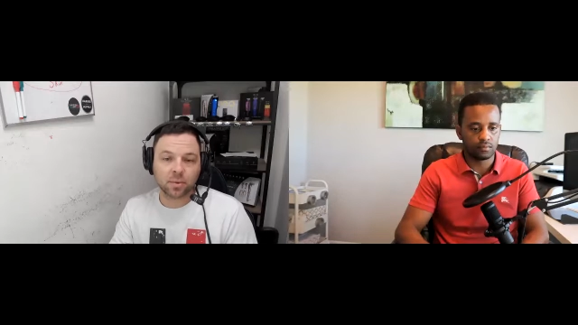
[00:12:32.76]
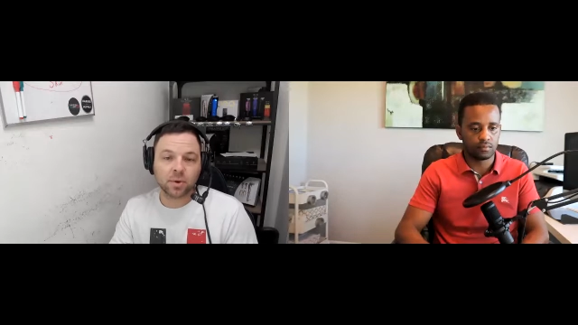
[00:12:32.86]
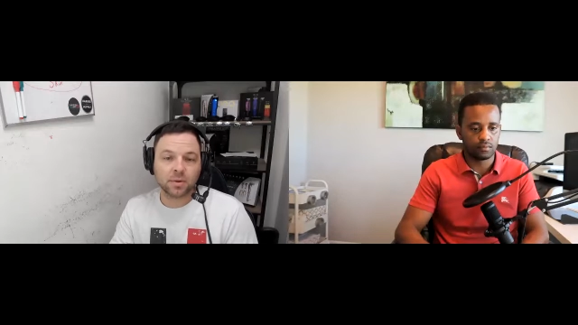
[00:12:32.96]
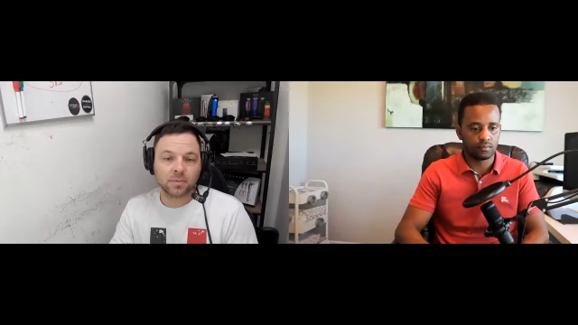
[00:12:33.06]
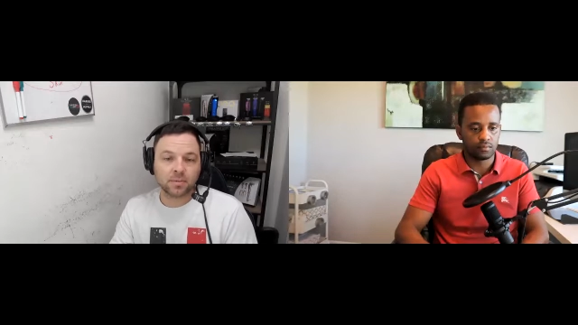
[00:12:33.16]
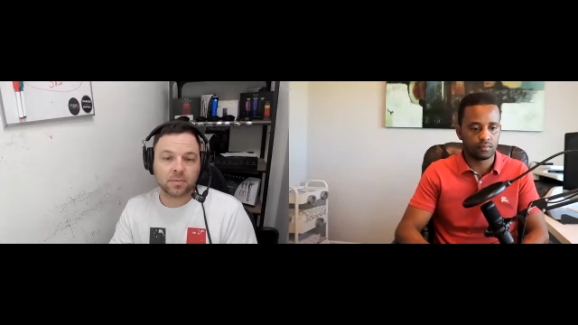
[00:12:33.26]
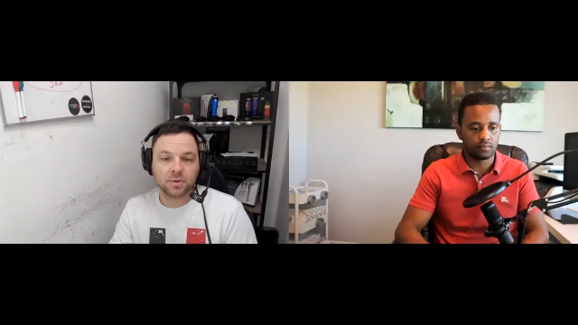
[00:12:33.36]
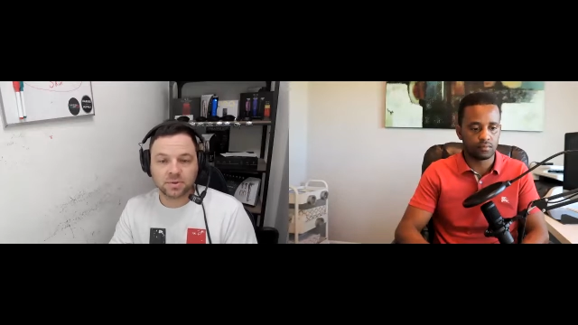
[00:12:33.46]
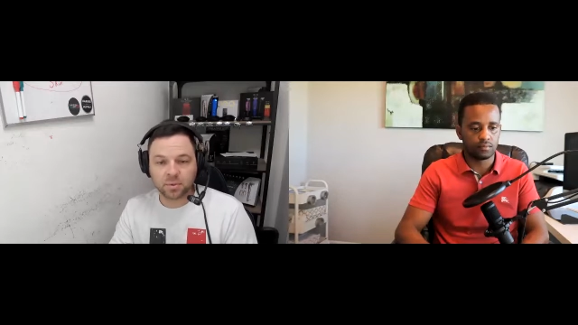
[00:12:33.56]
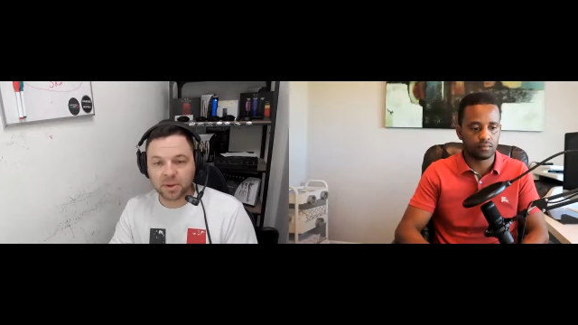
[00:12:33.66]
Speaker 1: it.
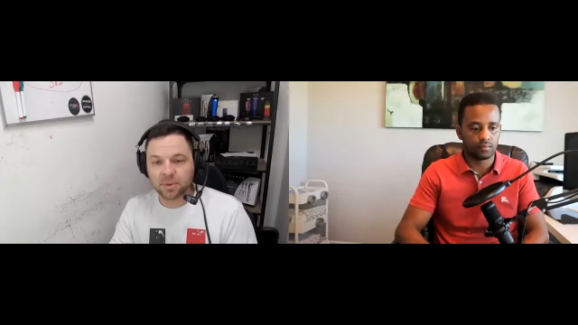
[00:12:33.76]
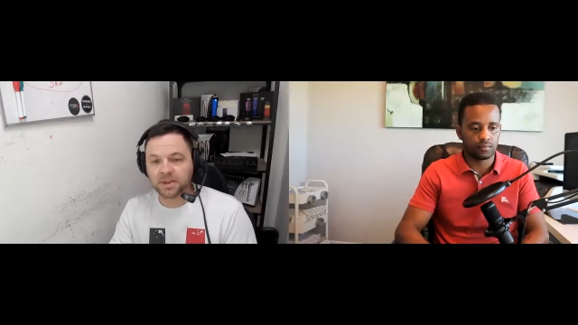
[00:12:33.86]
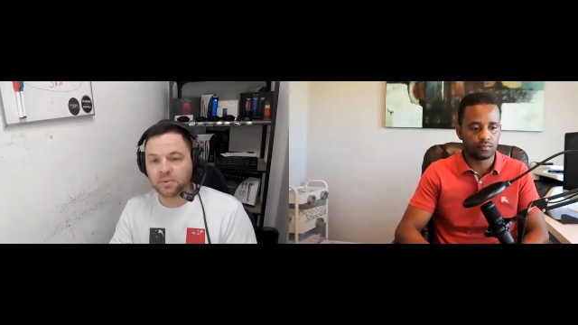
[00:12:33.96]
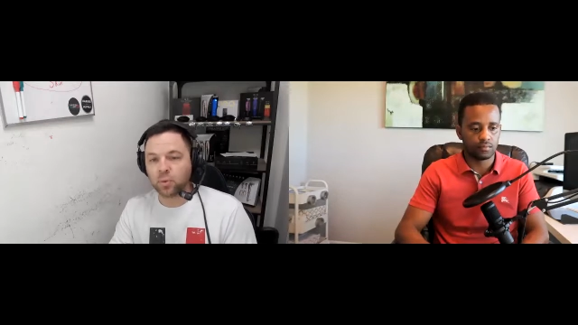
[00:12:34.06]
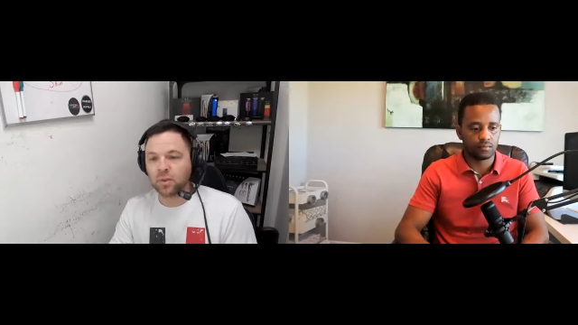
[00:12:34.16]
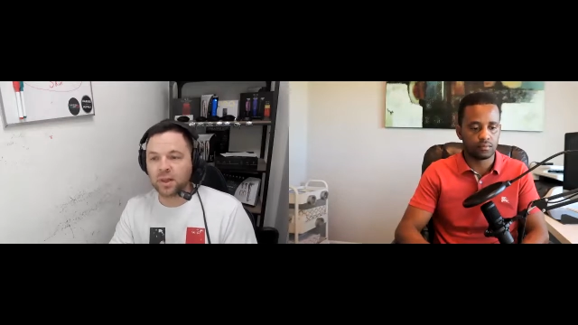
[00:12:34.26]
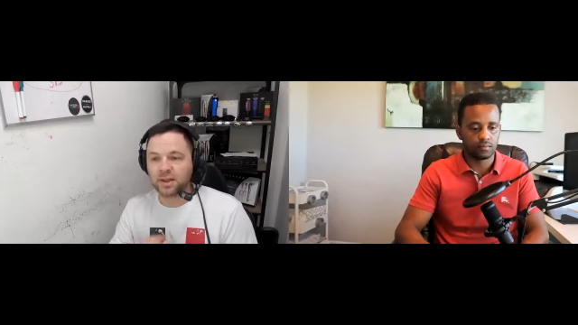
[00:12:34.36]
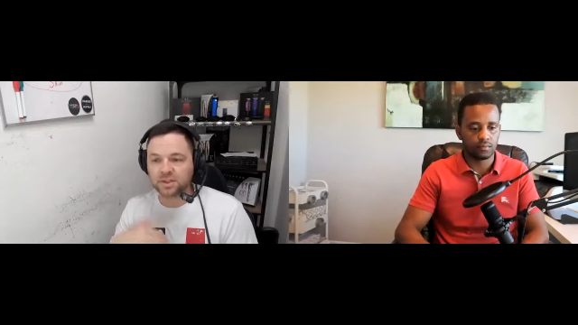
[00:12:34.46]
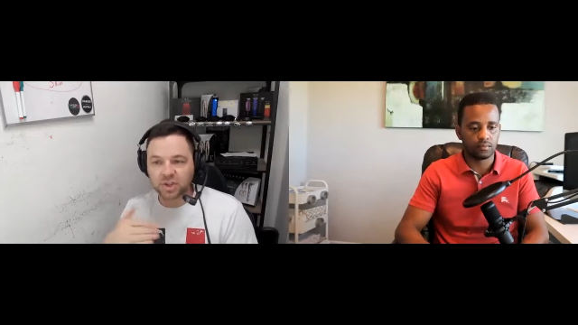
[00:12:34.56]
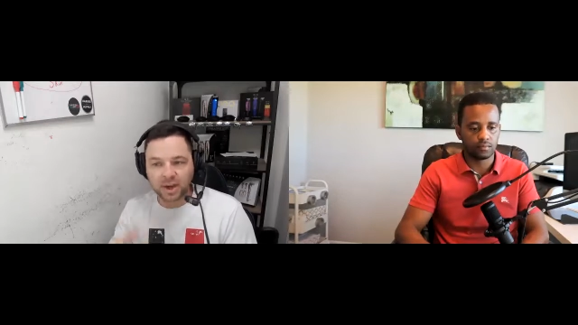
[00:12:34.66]
So maybe that's one
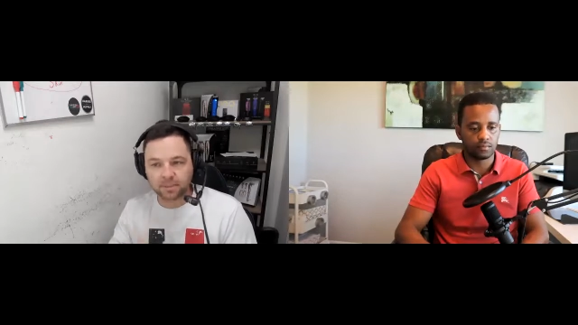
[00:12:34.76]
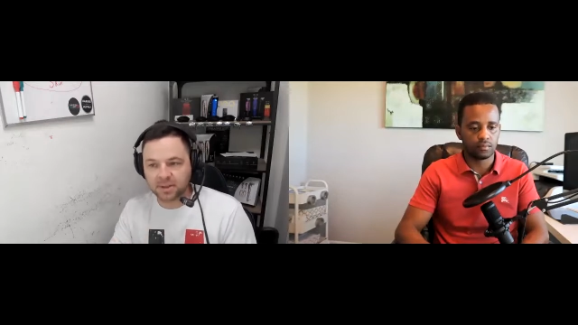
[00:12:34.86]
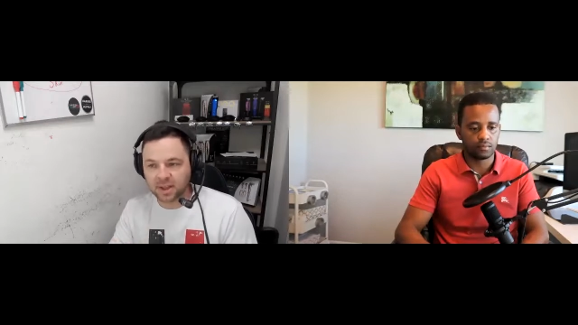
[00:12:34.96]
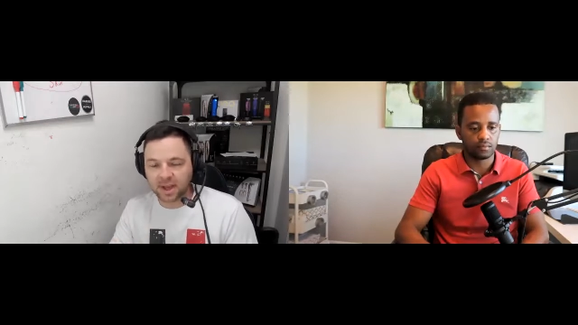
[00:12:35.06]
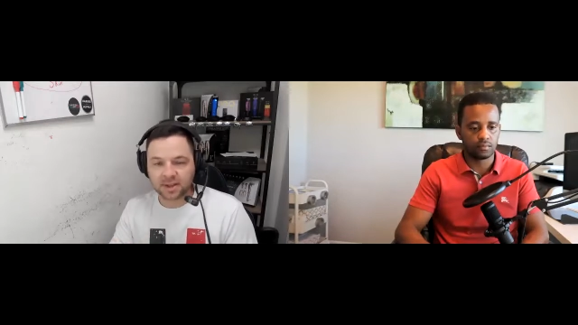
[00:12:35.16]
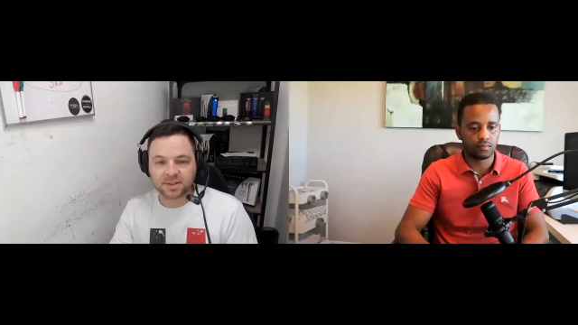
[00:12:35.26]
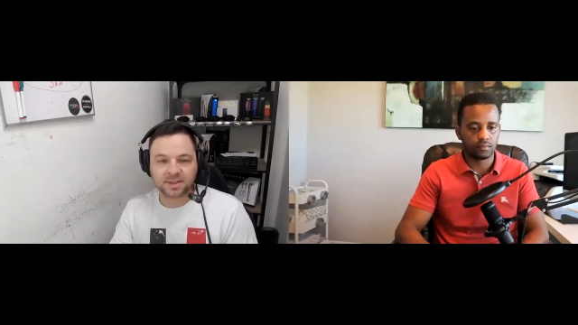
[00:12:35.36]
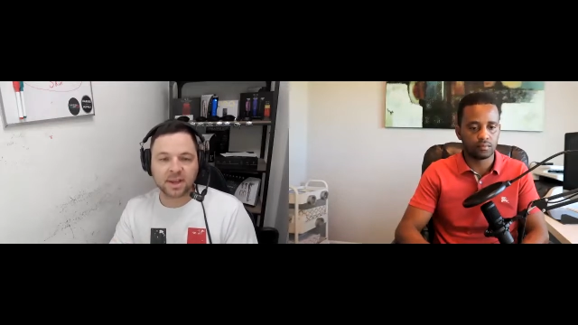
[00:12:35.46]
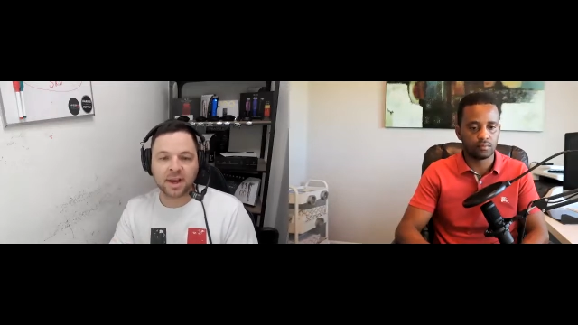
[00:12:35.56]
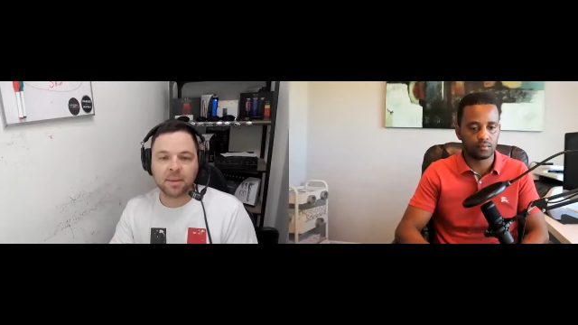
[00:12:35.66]
less job that they got to
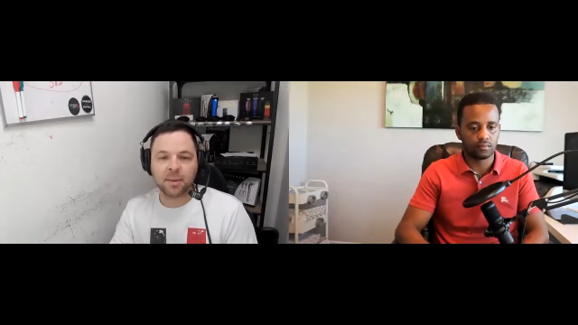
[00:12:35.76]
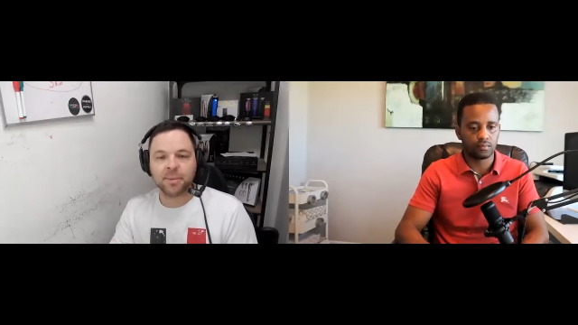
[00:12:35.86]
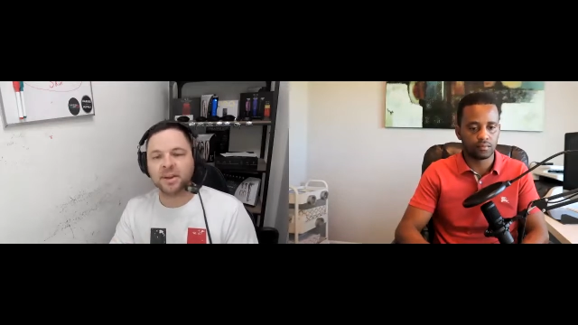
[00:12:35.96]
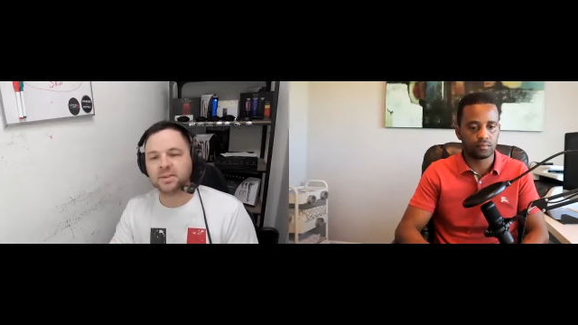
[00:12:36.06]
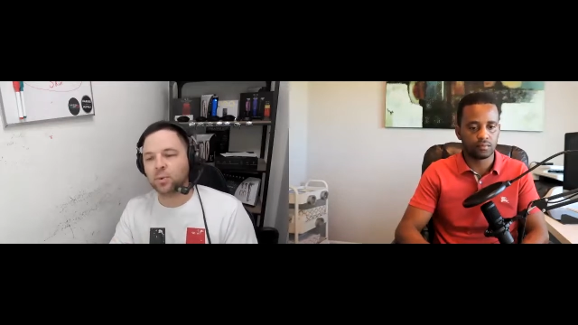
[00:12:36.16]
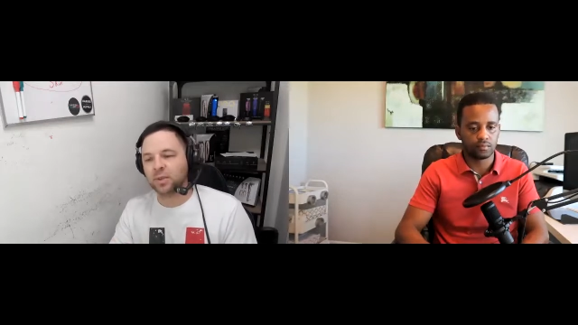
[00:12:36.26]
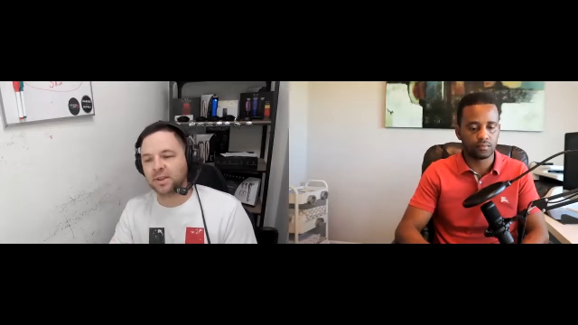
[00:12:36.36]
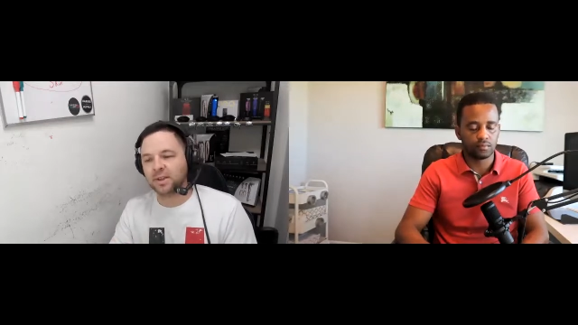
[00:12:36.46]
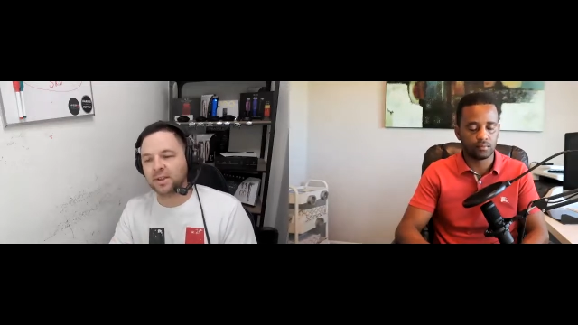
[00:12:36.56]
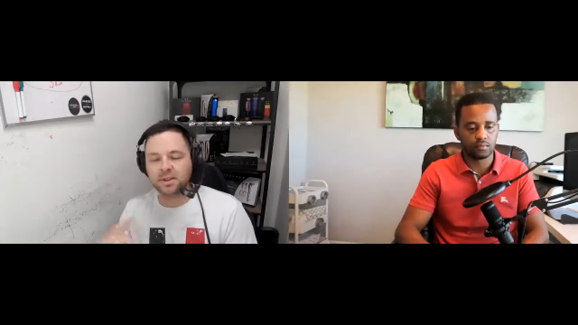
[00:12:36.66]
take on. Maybe that's one
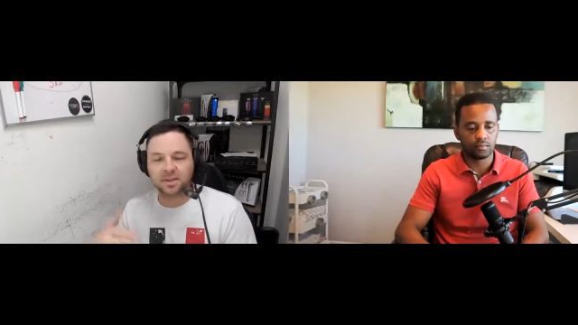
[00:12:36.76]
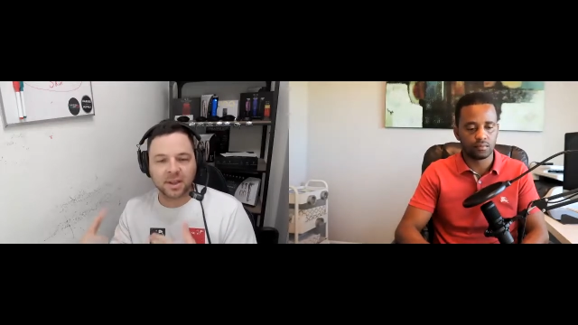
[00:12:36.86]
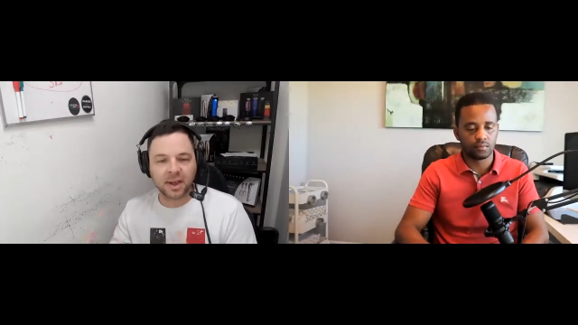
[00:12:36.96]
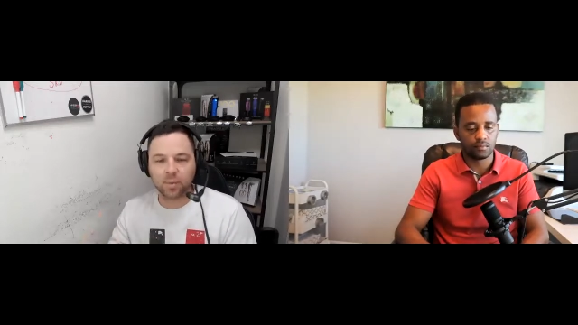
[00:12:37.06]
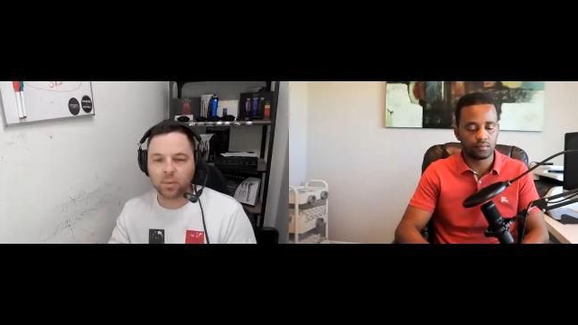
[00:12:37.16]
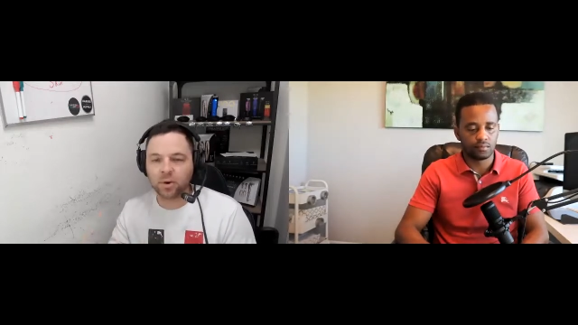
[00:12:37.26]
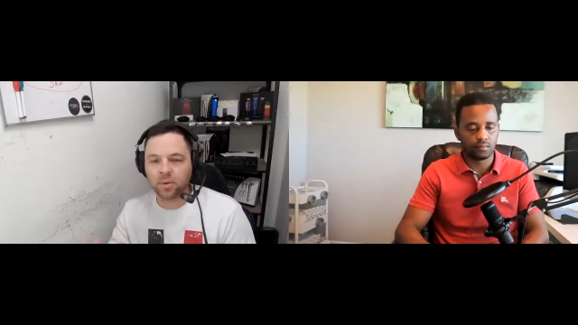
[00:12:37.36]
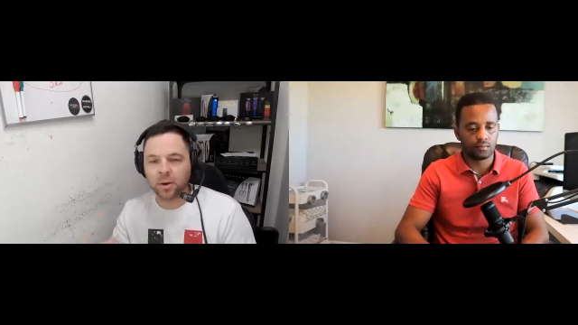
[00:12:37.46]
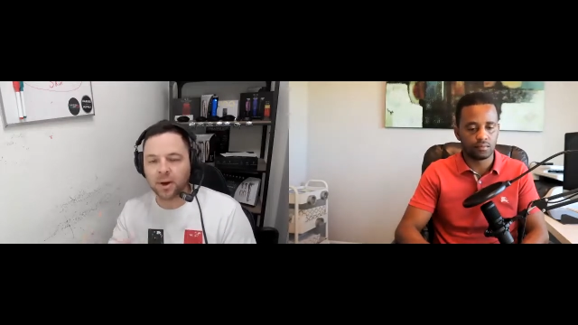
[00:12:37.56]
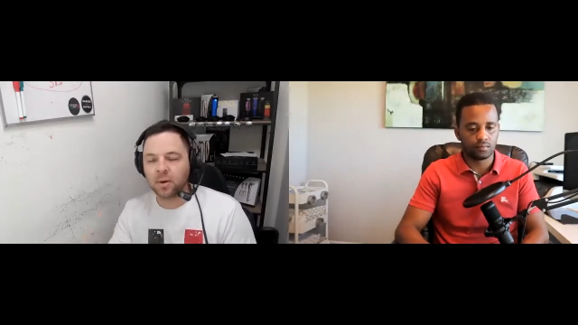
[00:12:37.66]
less thing that they got to worry
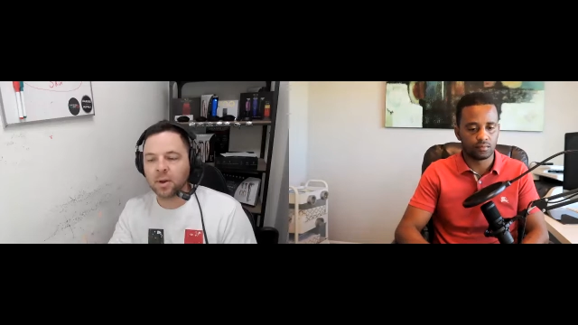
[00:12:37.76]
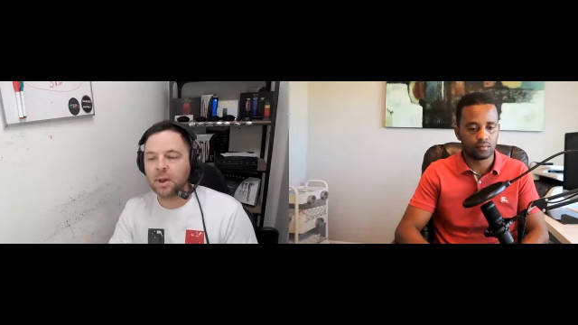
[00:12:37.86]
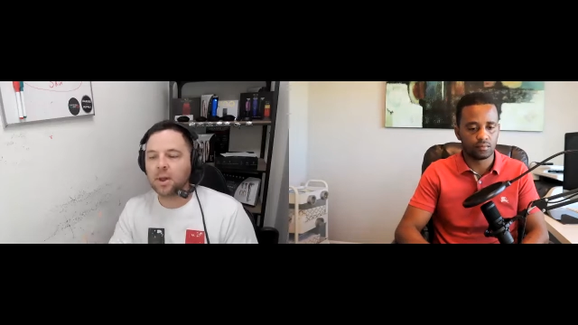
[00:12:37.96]
about.